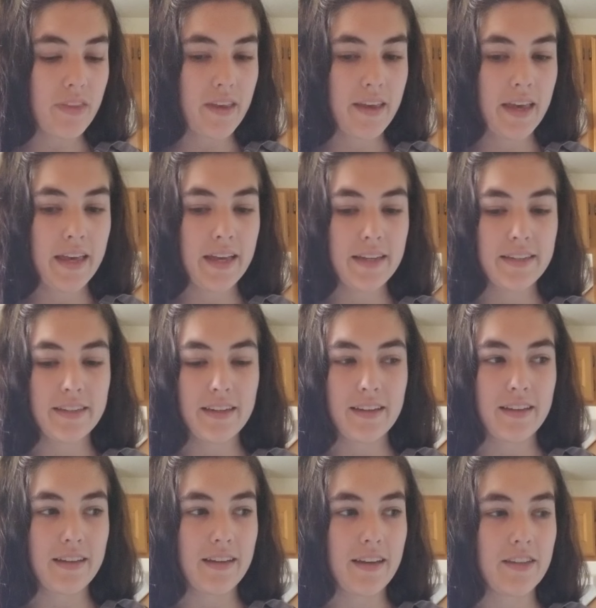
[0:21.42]
And
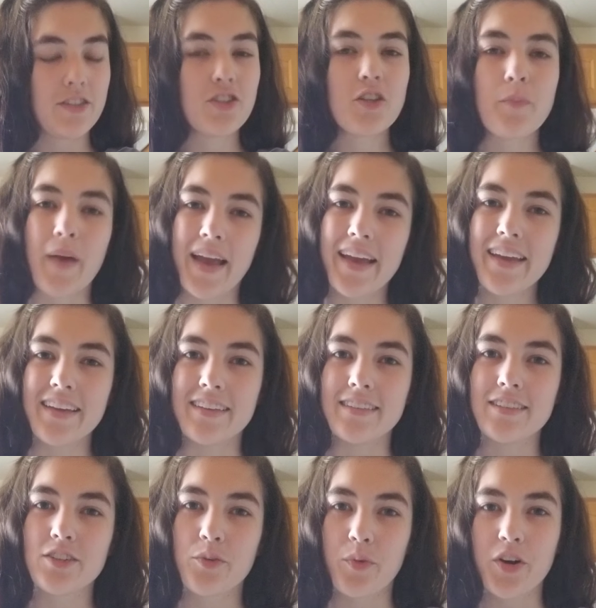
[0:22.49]
it's just a pain
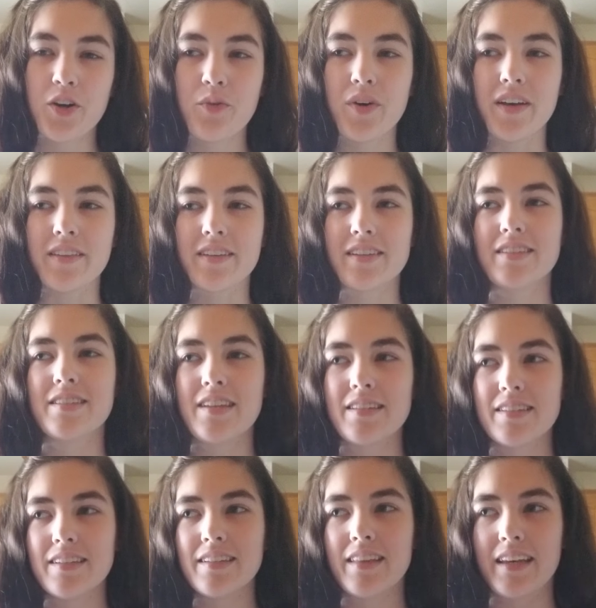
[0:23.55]
to work with because it doesn't,